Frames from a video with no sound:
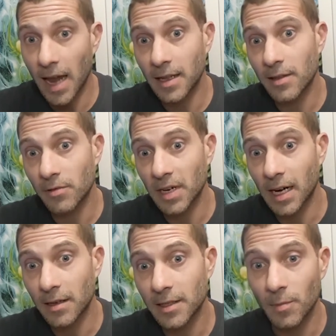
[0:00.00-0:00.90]

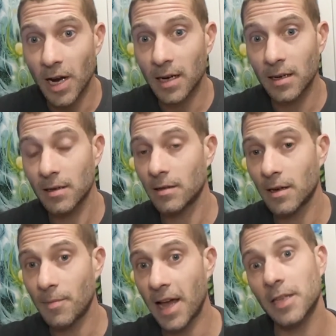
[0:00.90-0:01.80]
3-card spread, or a
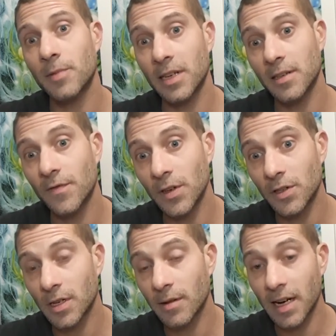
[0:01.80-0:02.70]
past, present,
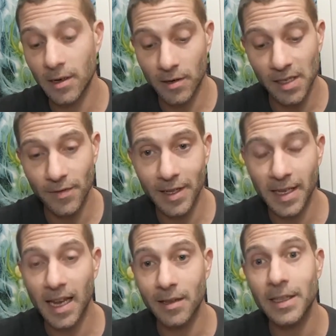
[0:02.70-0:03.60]
future, right? Or even in the
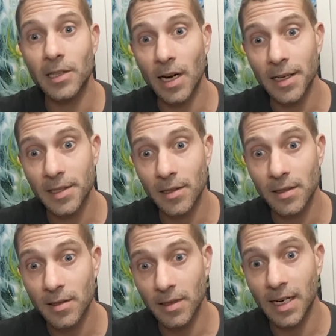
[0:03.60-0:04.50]
Celtic Cross, there's
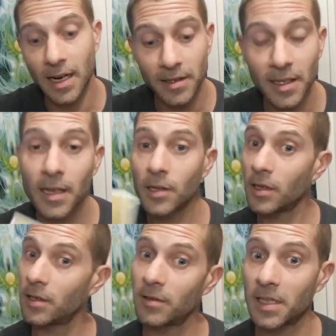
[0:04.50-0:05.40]
3 cards. You can
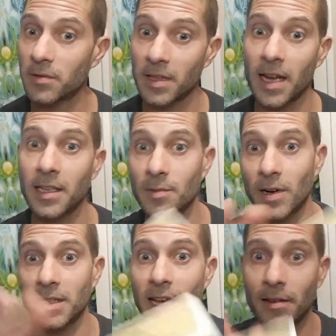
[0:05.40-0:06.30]
use this with any
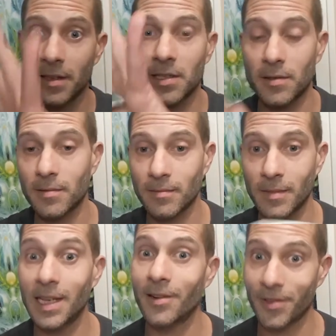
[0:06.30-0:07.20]
spreads, how these,
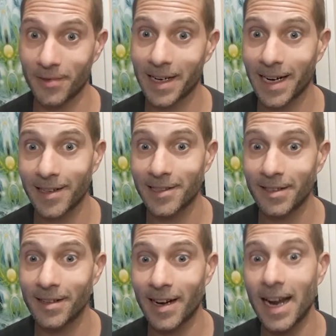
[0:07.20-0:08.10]
3 cards are
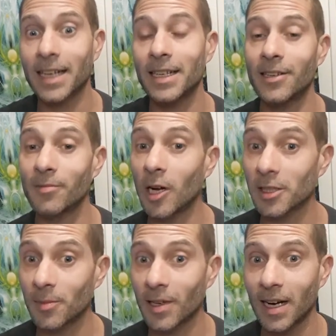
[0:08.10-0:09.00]
interacting, or
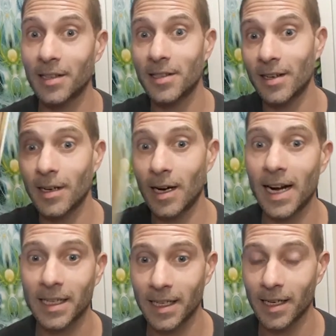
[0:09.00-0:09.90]
multiple cards are
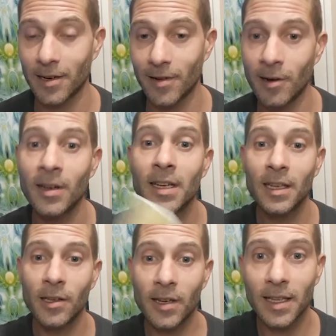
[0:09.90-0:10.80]
interacting in a row.
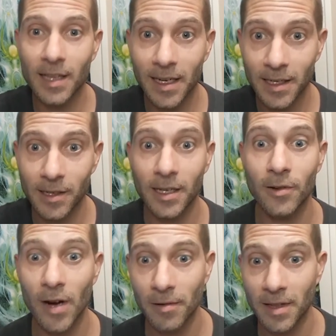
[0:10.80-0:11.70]
You get the idea, you can
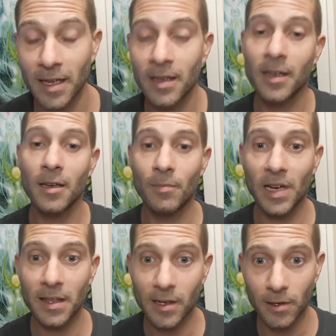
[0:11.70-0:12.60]
run with it. But
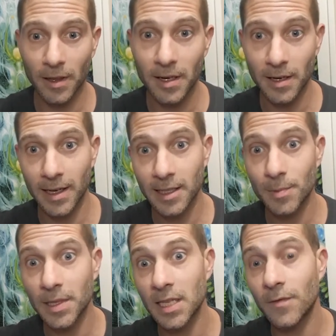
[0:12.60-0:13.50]
the Golden Dawn
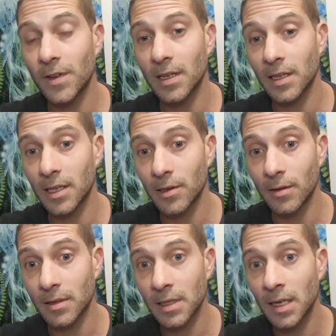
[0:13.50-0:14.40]
specifically
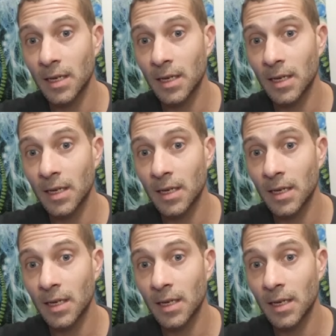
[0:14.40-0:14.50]
used